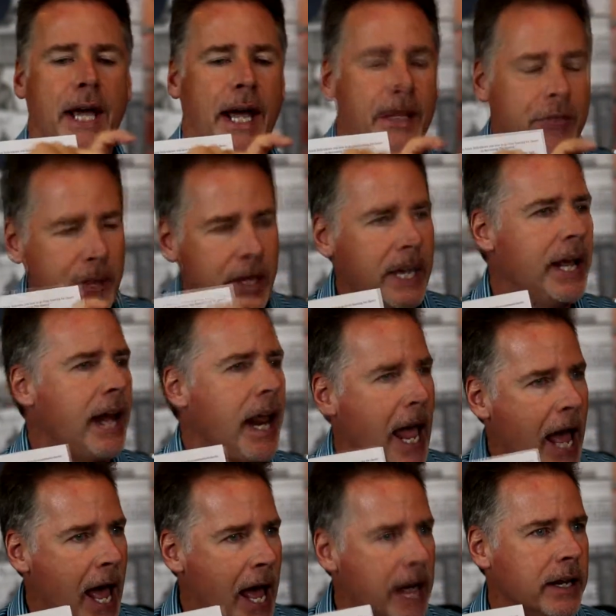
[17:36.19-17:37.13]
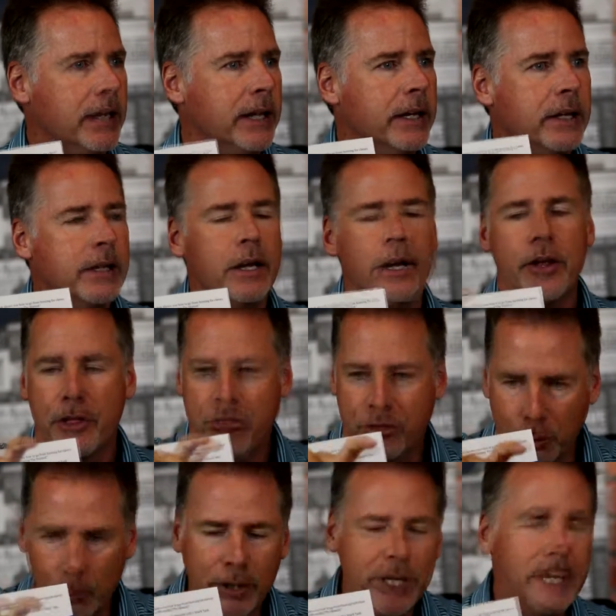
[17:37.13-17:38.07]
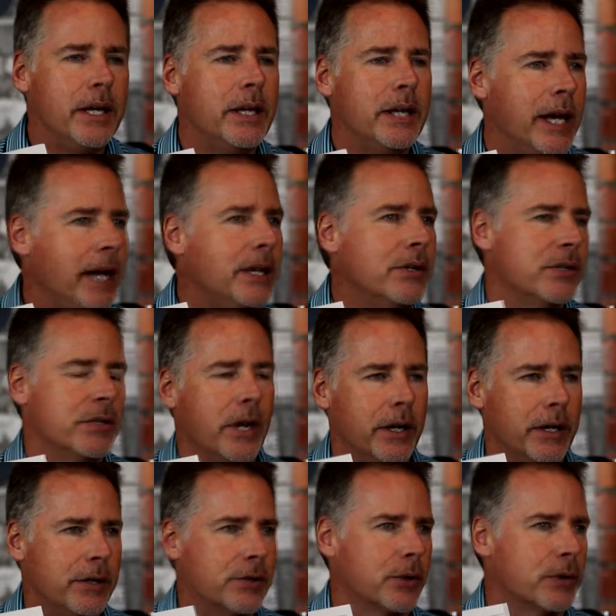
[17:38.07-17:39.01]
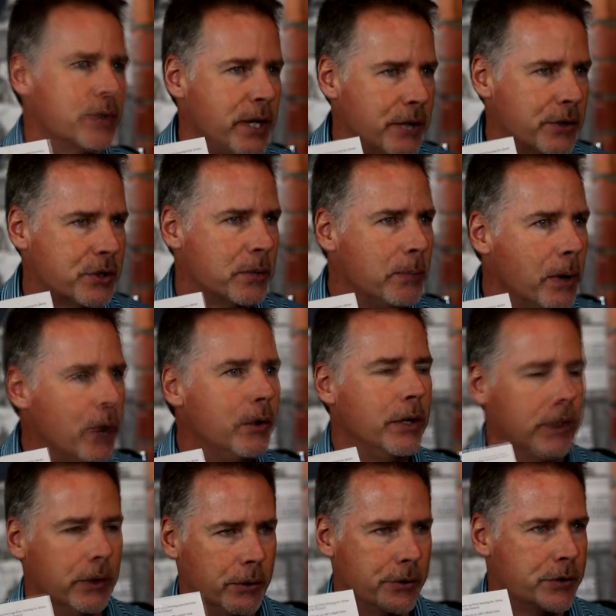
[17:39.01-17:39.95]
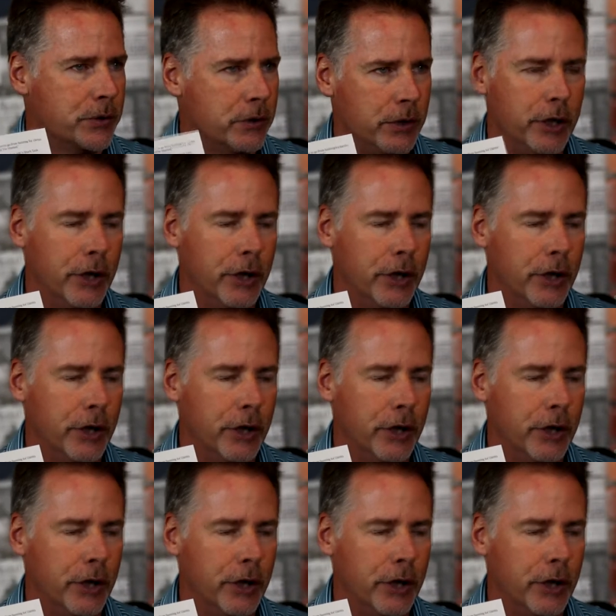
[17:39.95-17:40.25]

And then add in three case studies or testimonials,